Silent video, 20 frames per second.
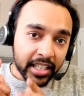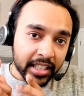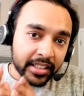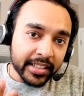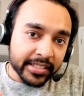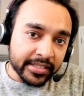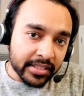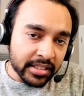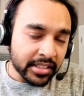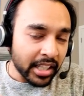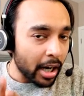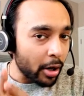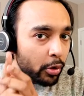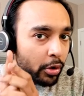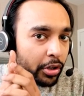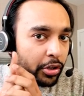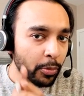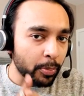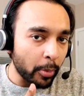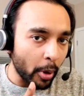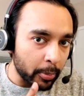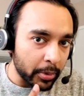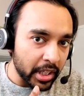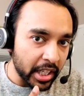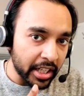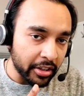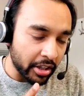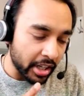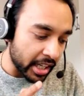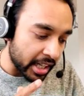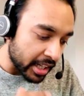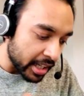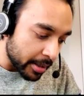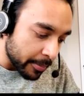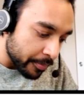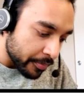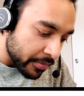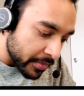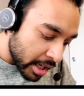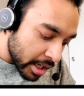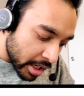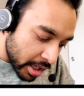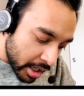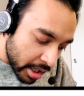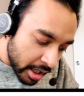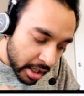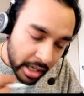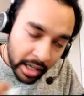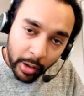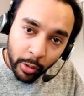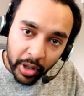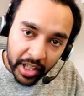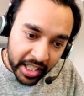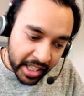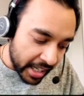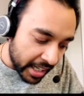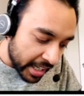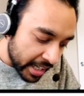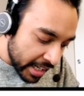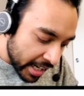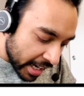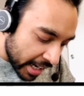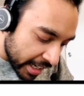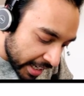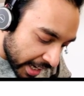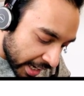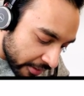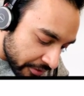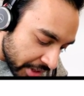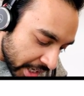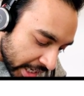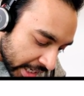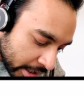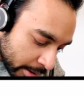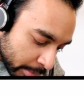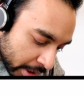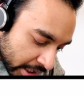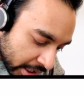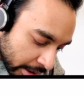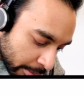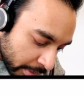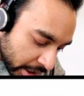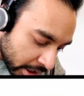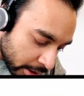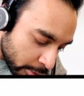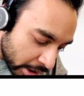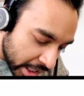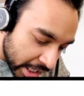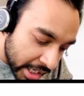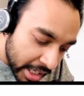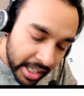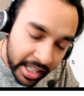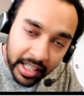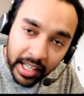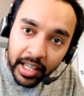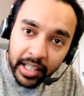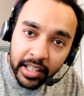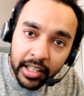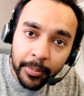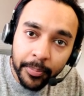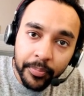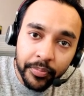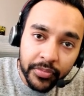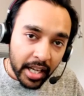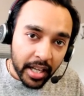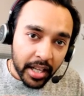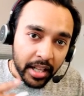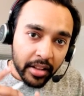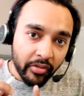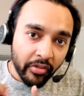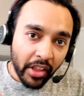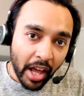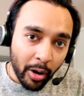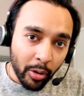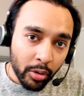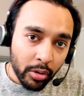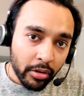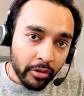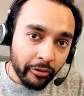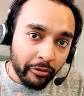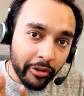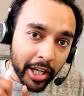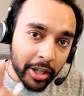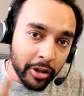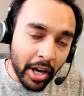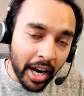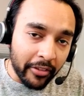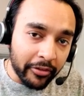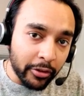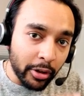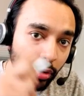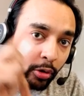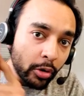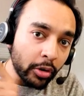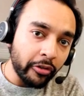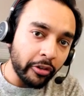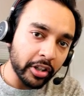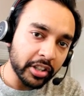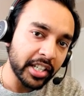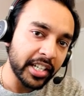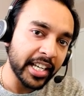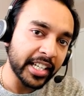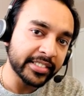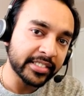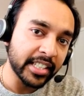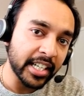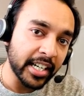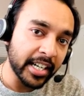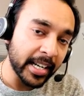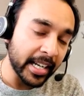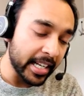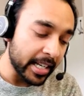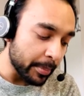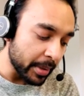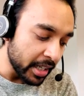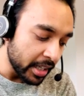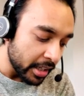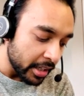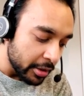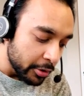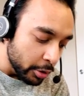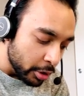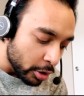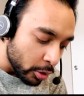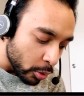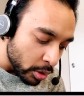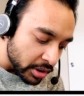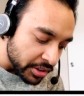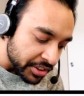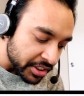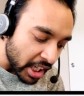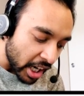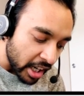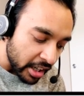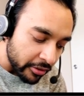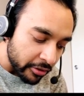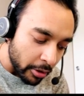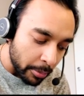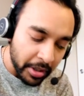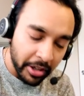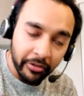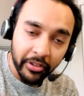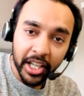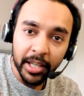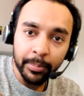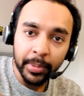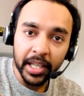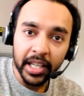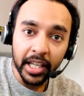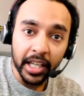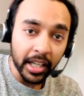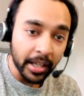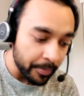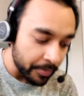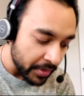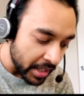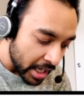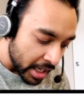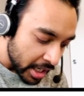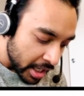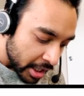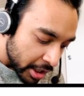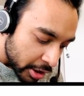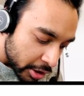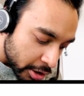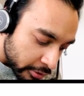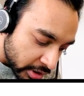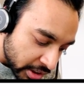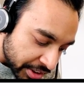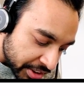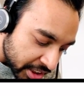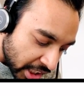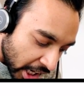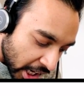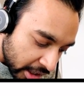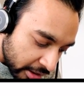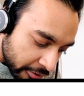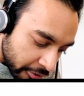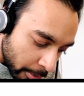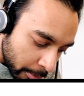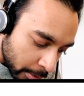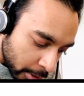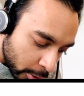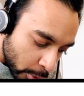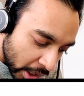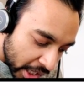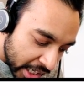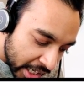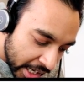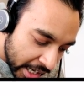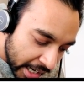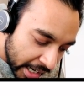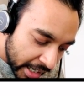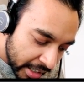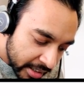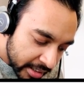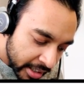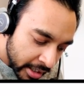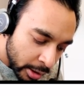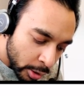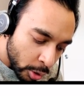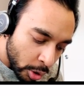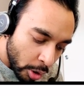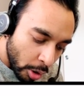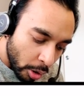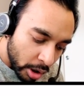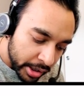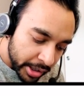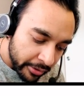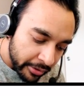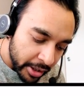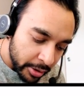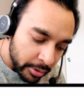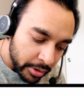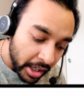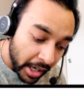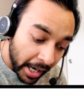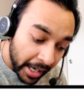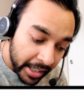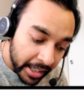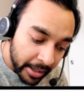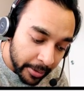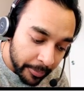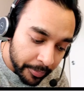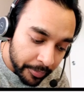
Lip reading: This is how you populate your array. Going ahead, I have the element number 12, right? Now, when you have to look for the next greater element, you don't start from the very beginning. You will start from 12 and then look all the way to the right.